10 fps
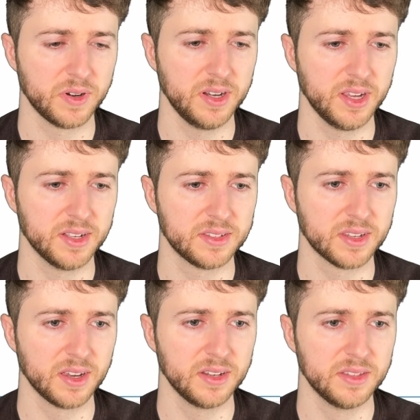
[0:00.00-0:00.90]
right-hand
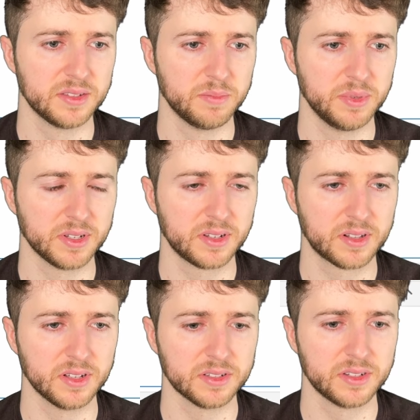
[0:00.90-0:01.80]
side of this big
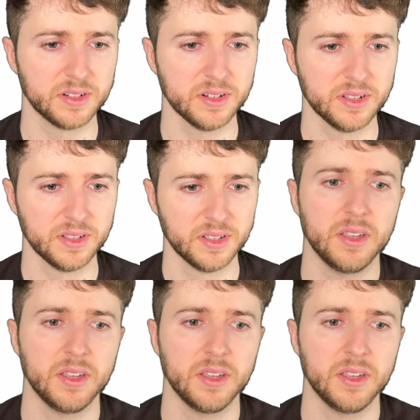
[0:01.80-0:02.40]
cluster.